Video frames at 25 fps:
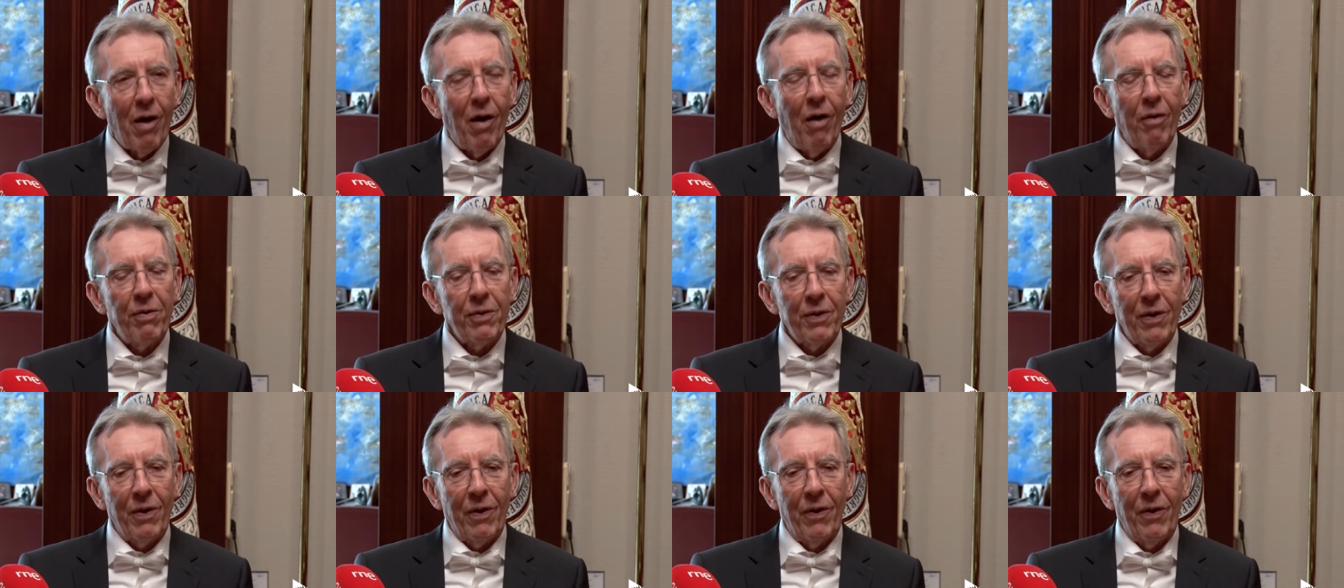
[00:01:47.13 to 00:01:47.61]

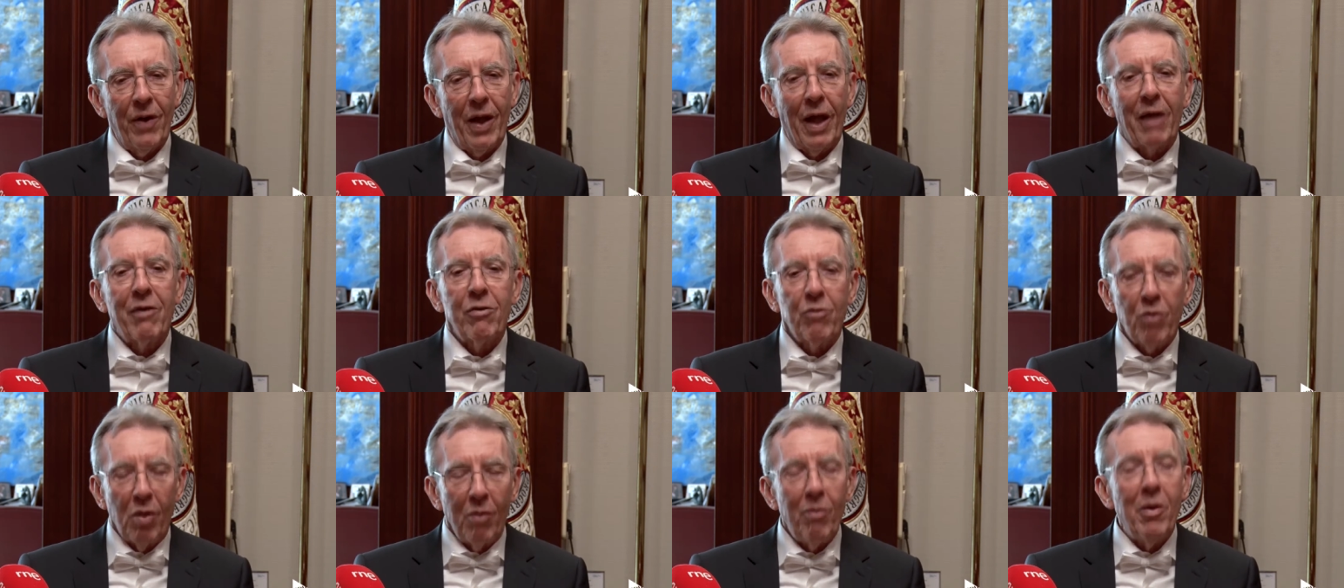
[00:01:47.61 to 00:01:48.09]
often
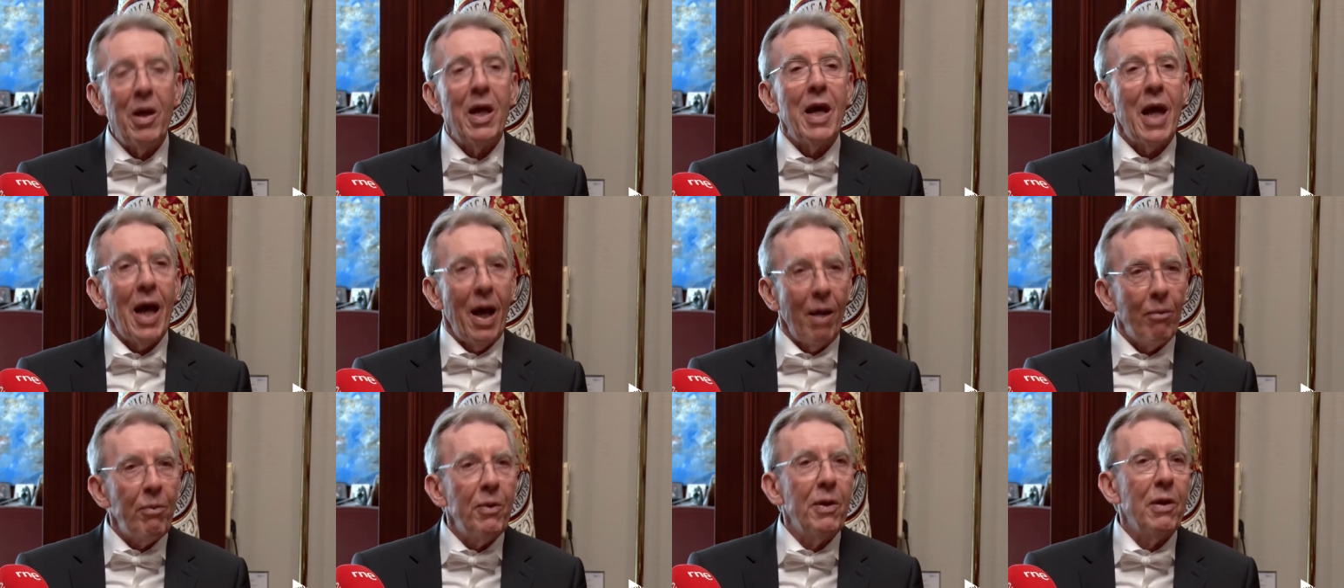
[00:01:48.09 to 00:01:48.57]
extremely
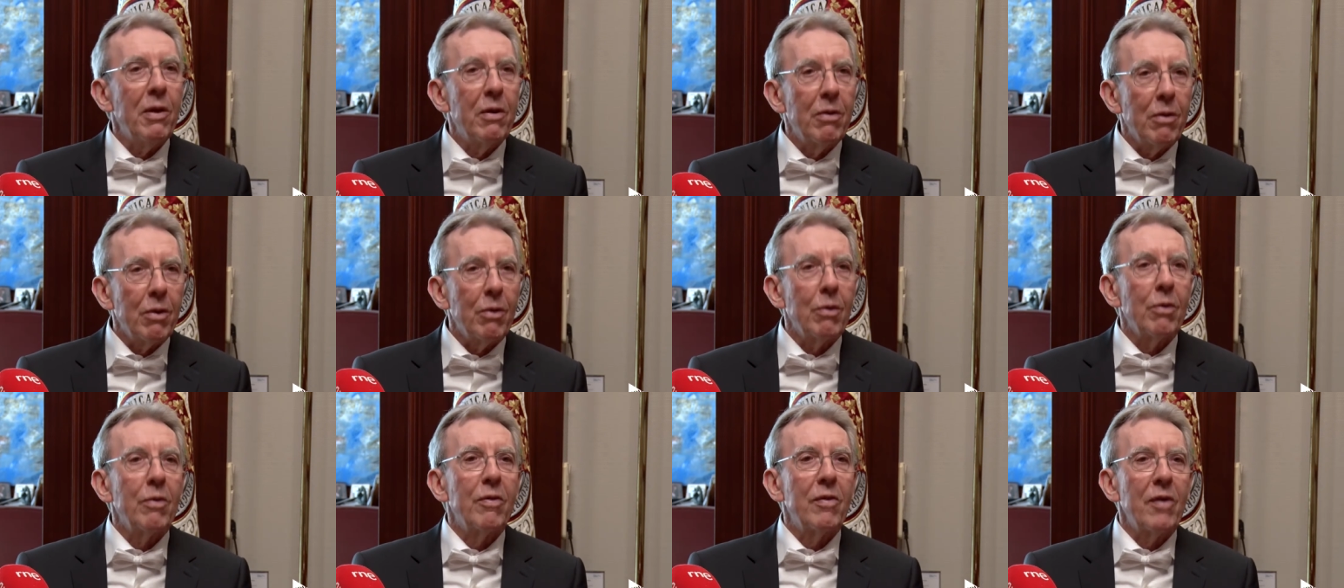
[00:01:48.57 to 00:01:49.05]
happy to
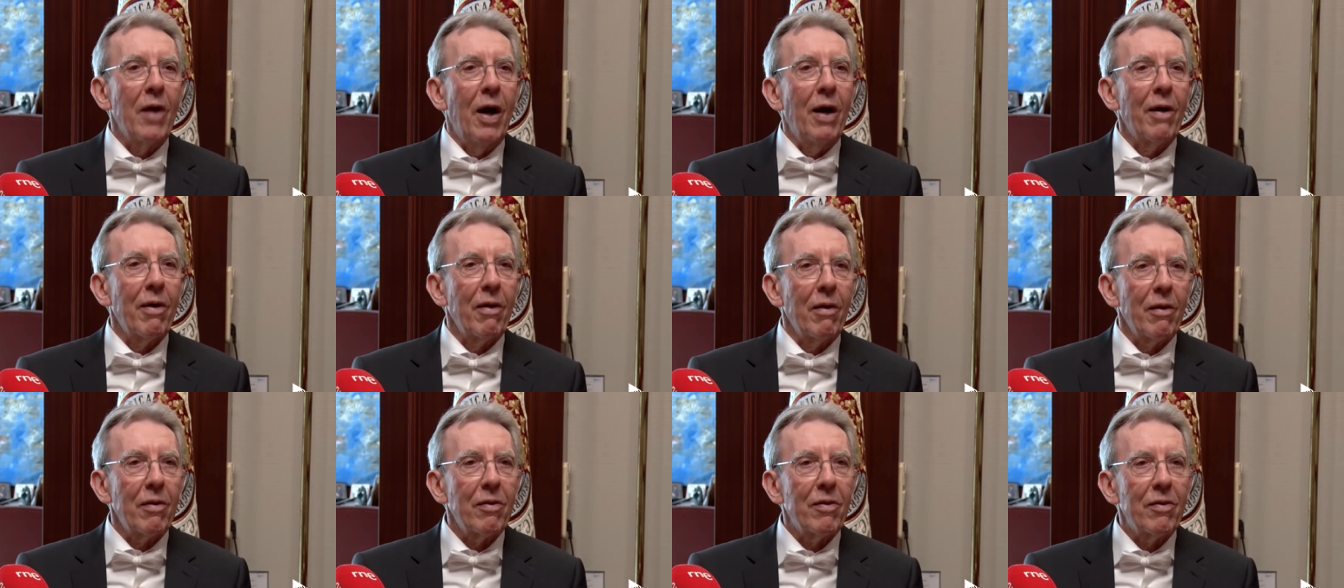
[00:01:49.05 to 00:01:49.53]
do
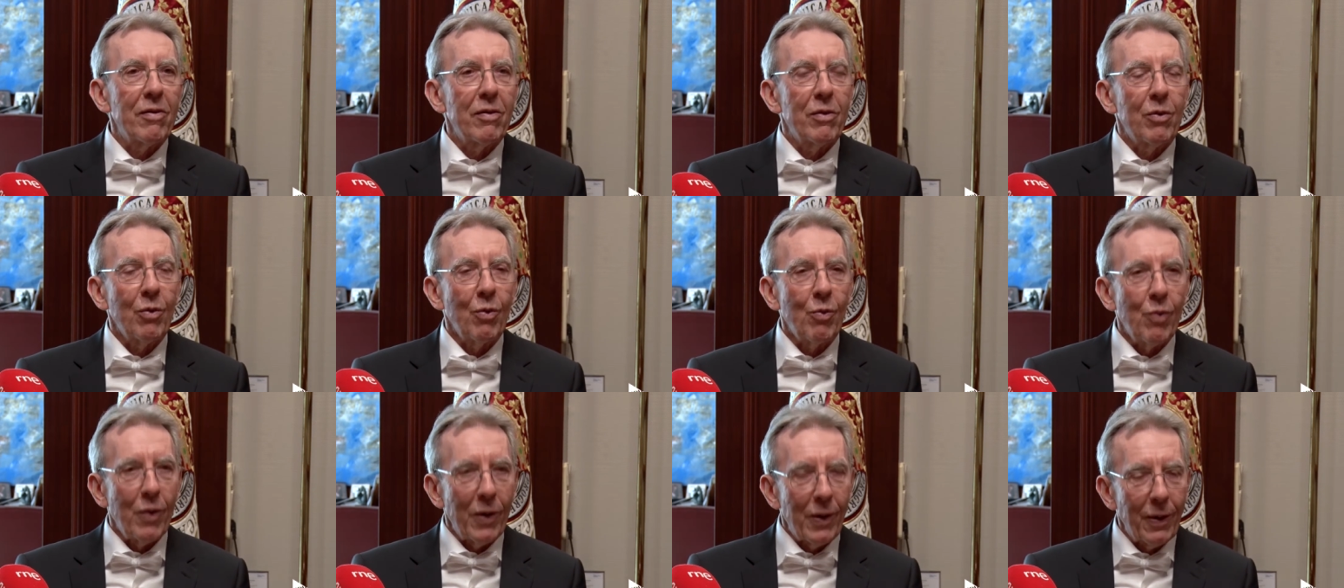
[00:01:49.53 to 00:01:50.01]
science,
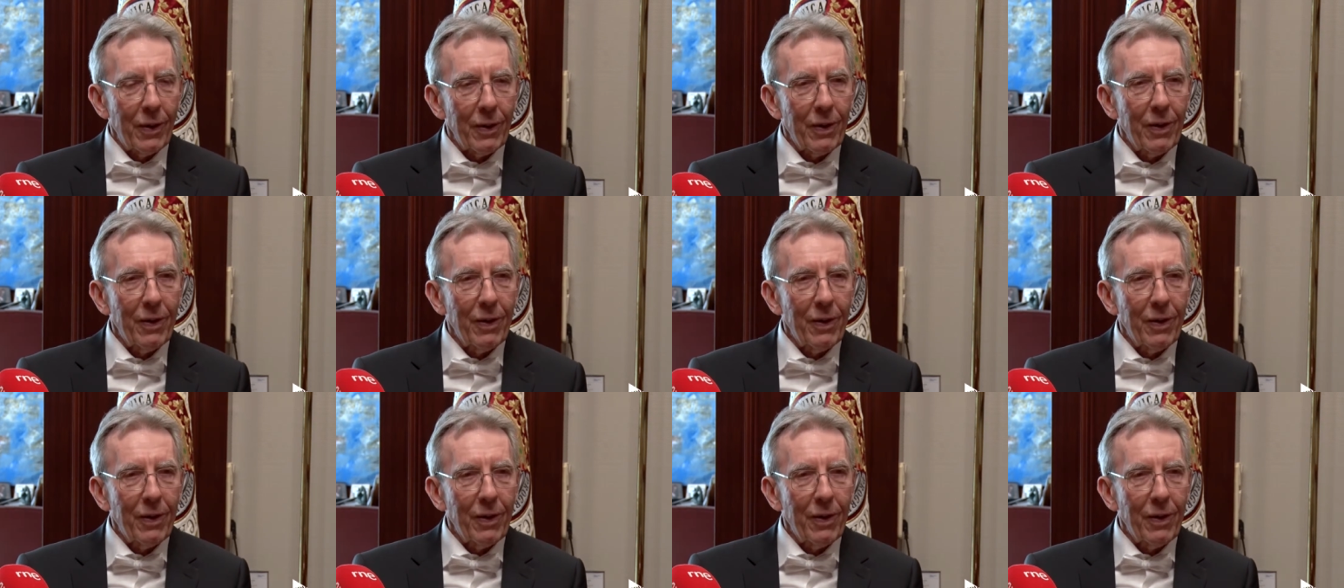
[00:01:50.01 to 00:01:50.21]
to work.